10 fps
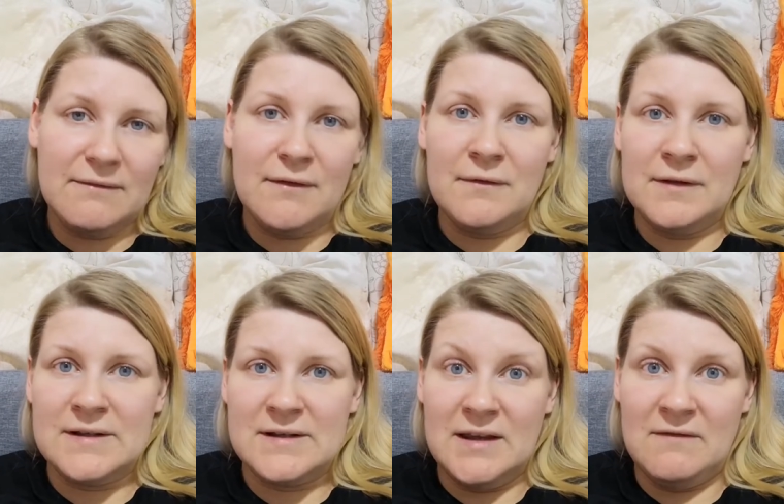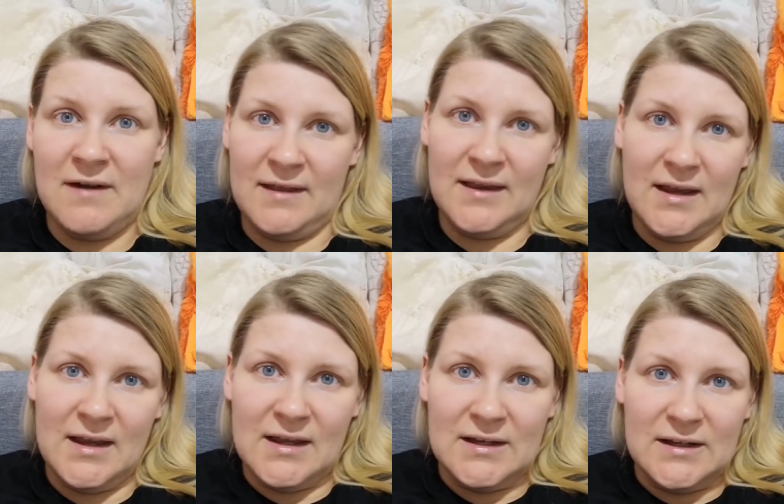we will see when
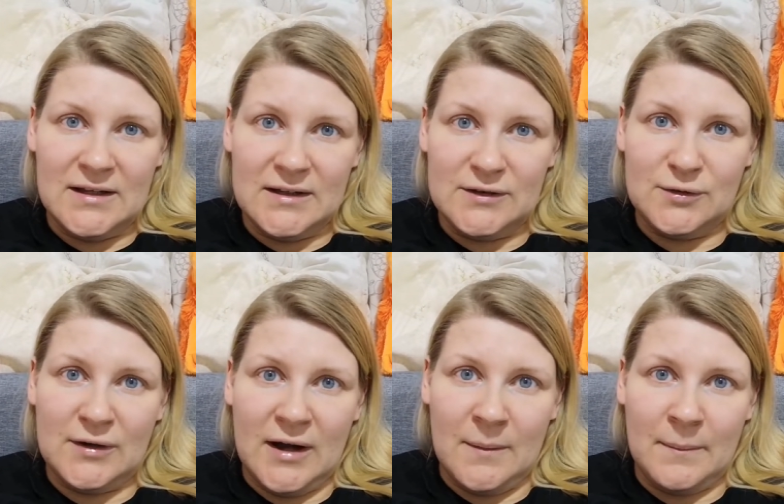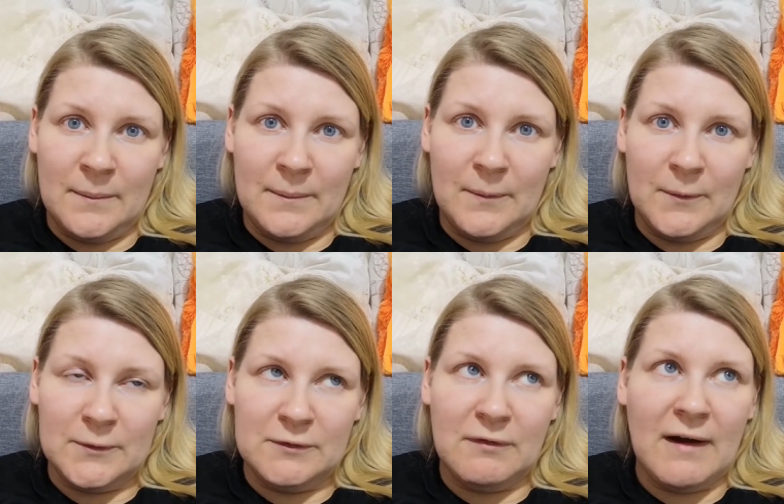to come
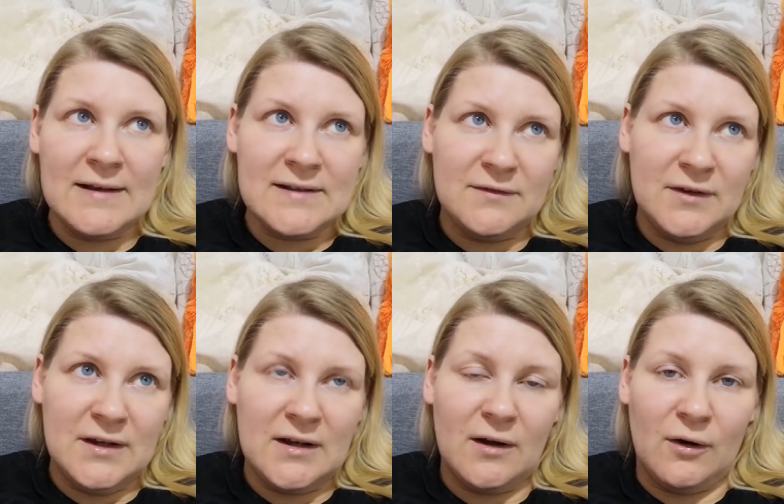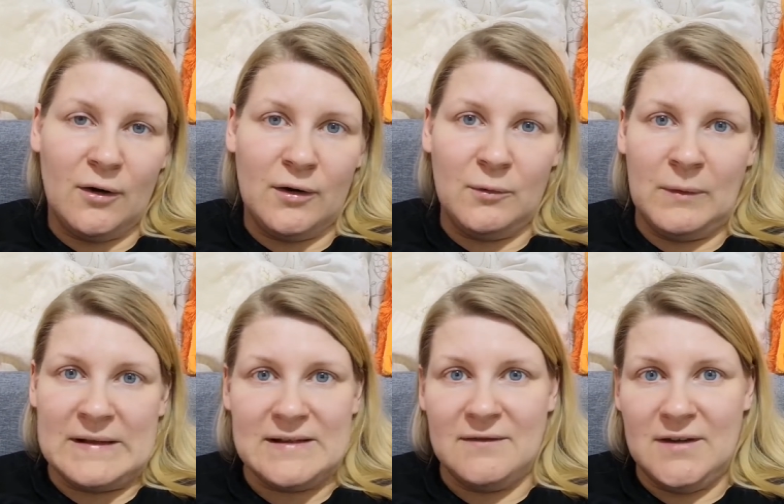twice a week or
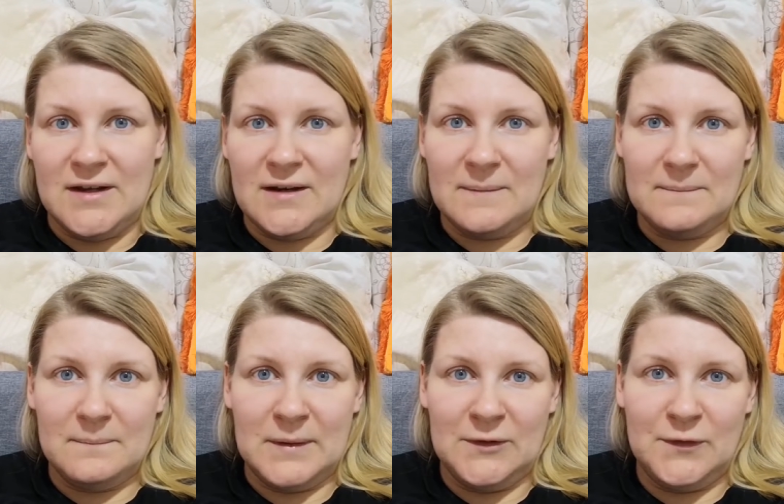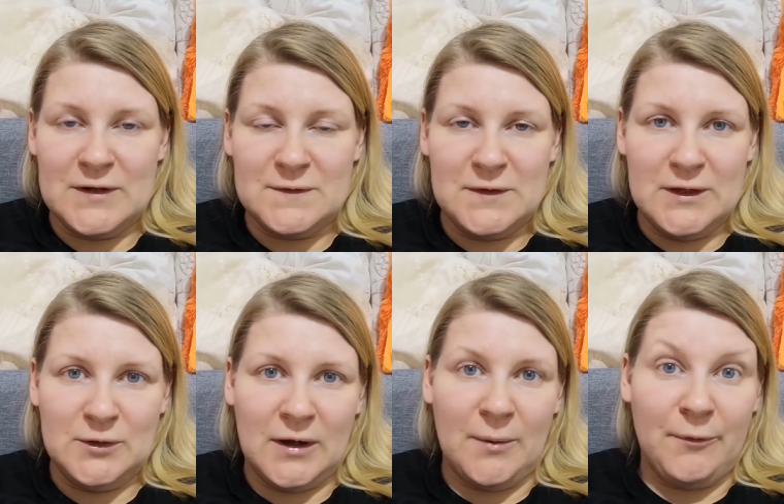once a week, but first we need
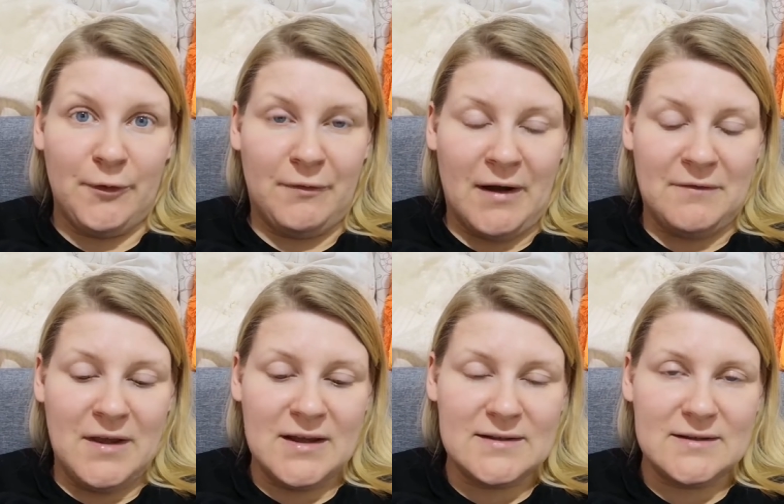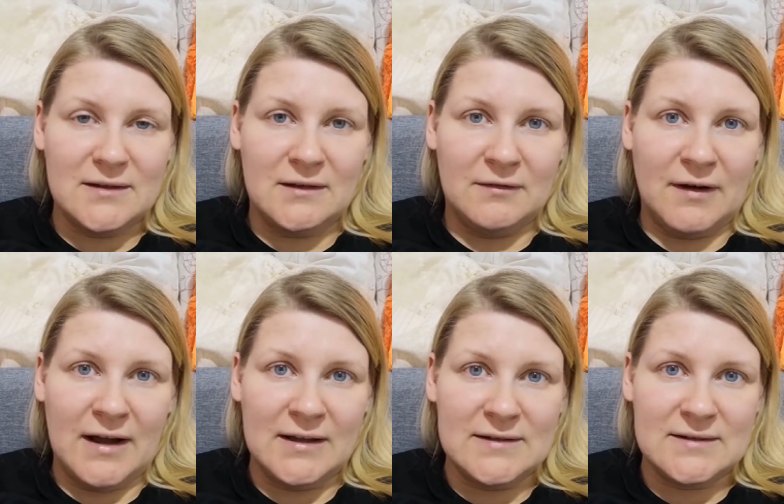to come for five weeks
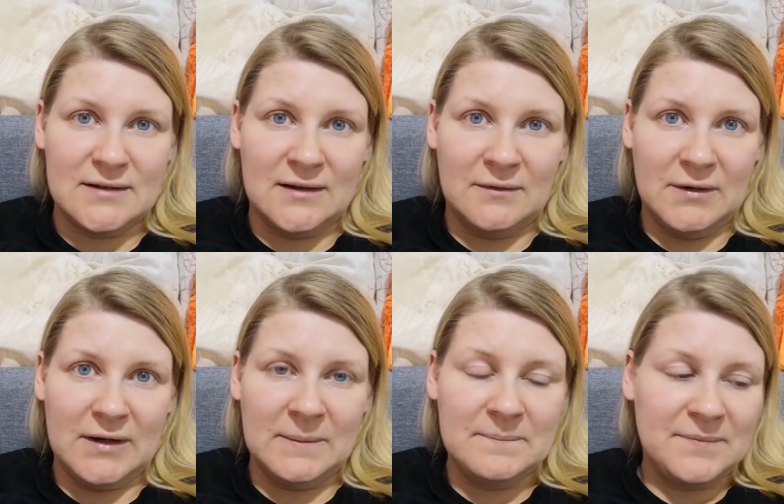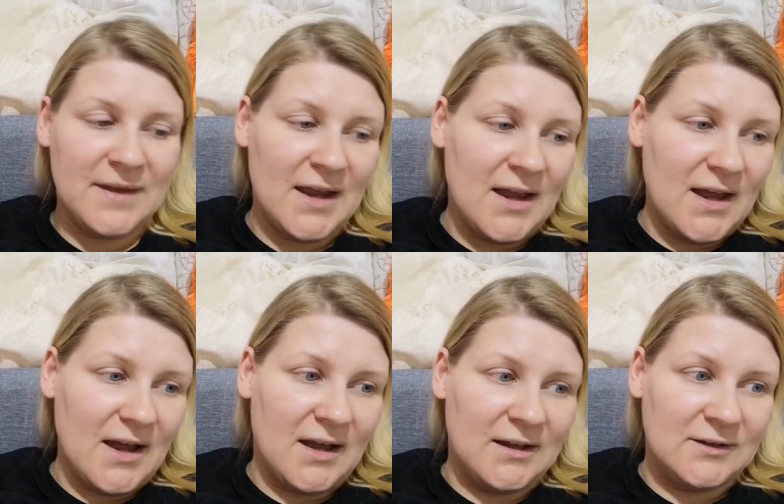twice in a week
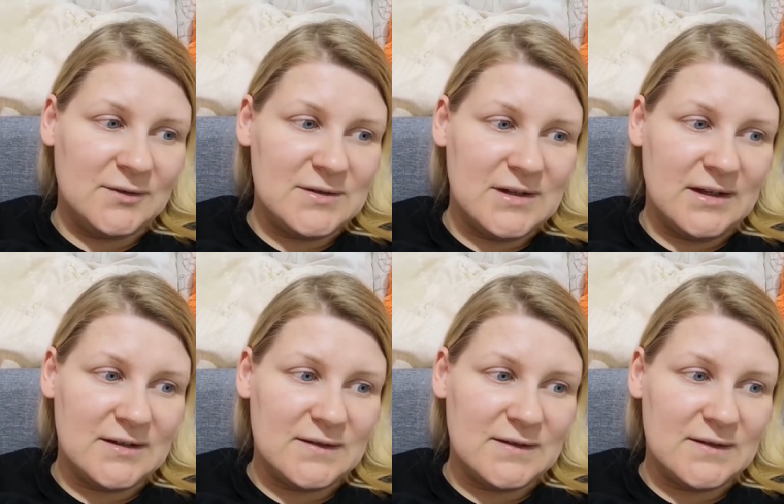and to see.